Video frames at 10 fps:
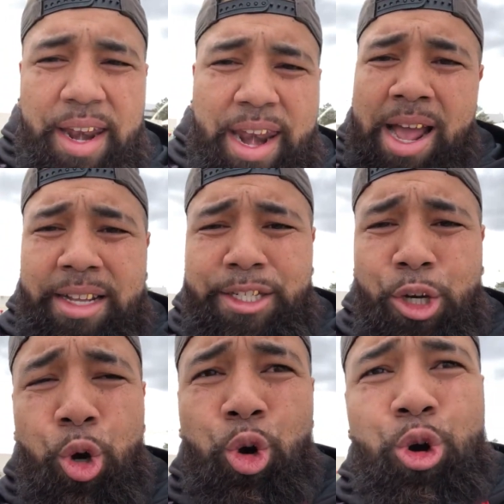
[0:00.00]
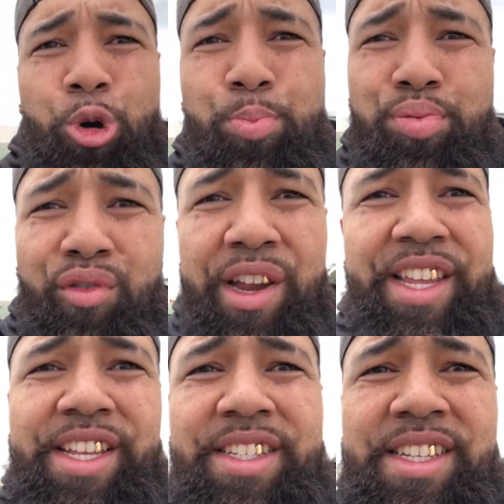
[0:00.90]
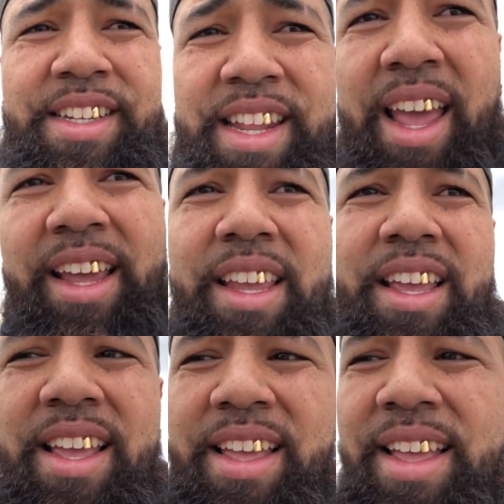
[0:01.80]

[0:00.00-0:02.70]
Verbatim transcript: Nice, cool, breezy day.